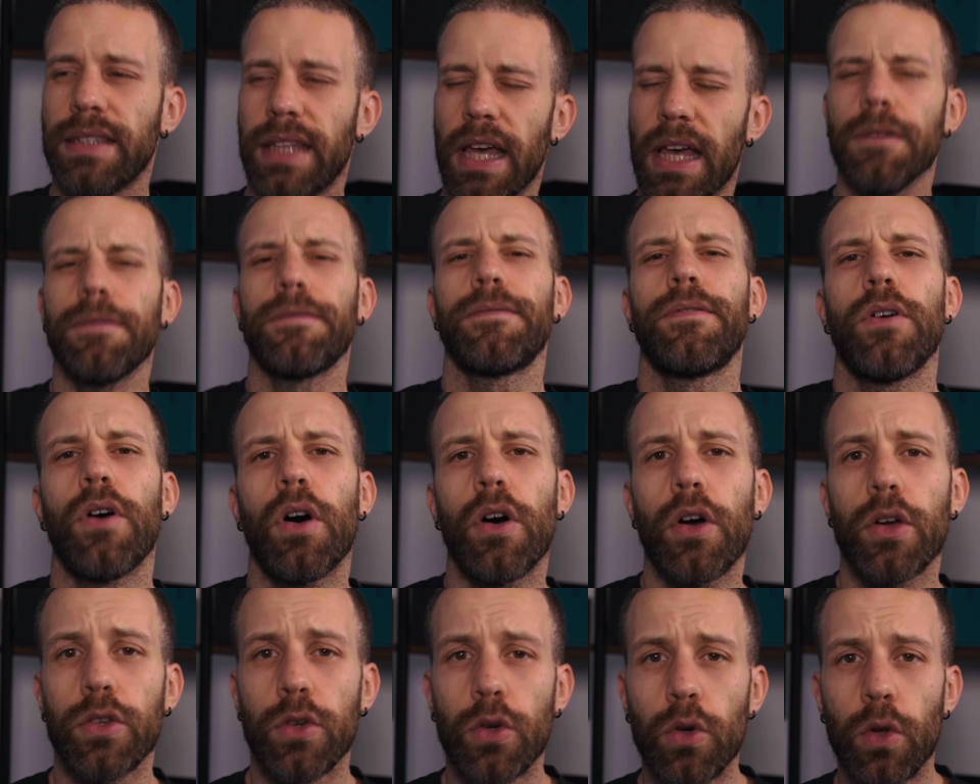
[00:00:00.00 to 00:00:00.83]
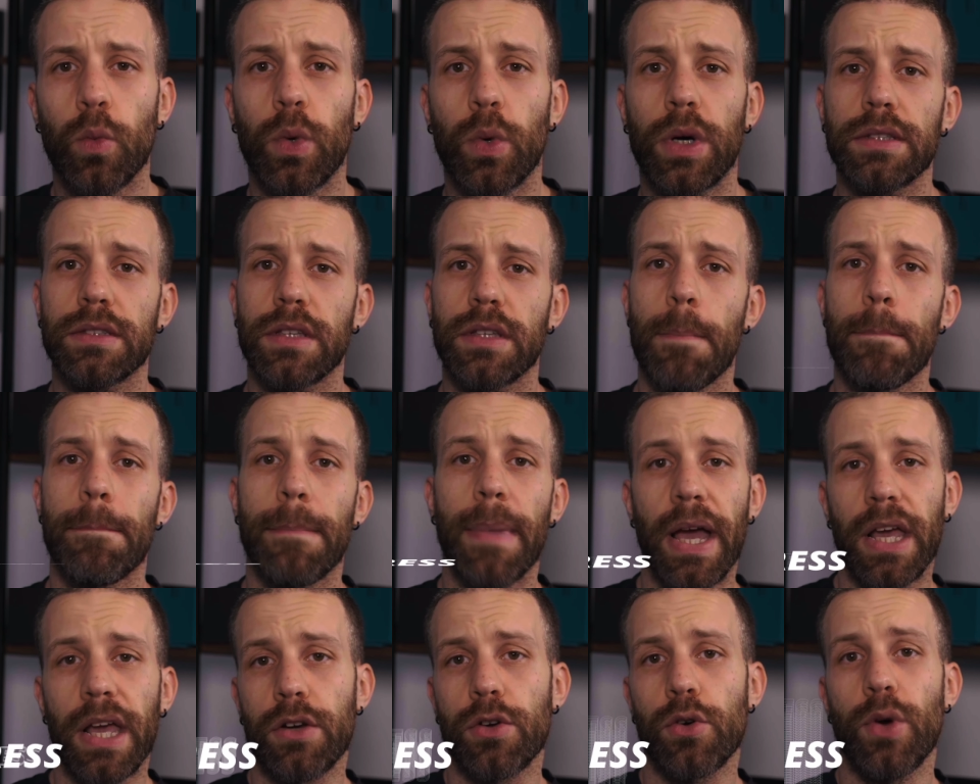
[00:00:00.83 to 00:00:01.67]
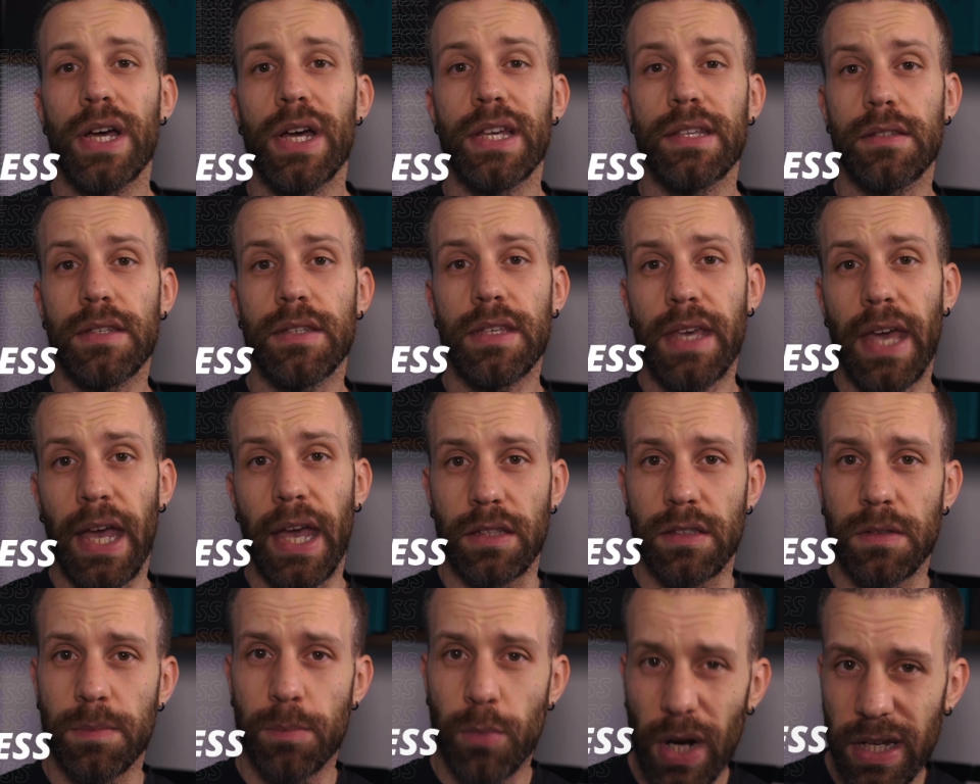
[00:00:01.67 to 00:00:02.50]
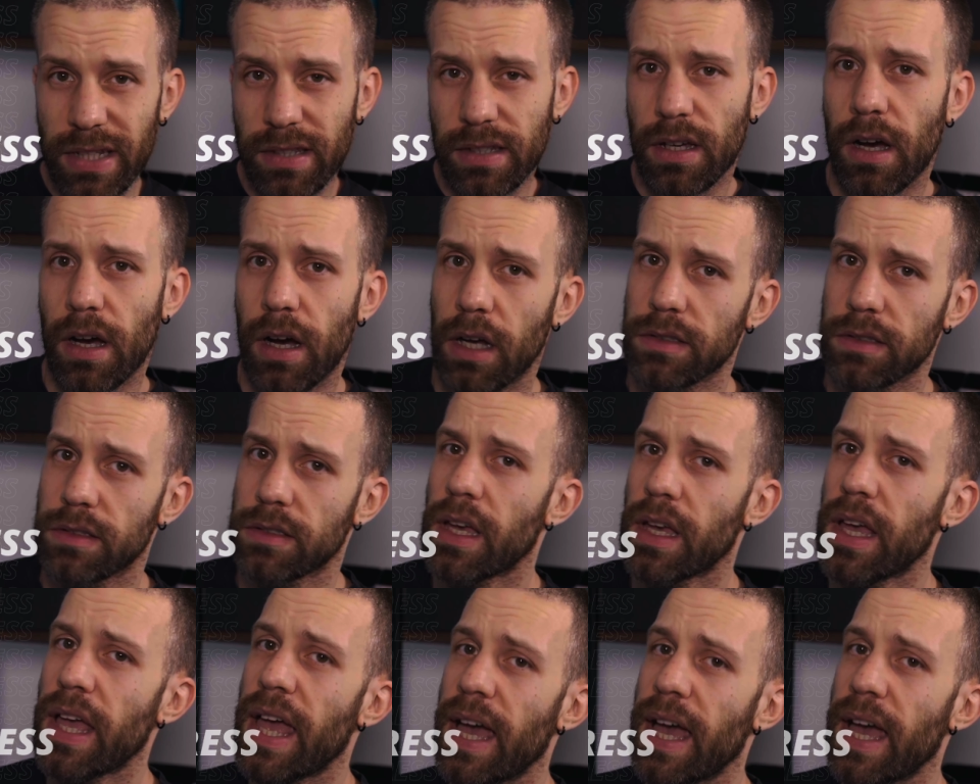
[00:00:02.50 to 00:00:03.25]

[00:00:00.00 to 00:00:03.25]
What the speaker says: Therefore, you'll want a microSD express card.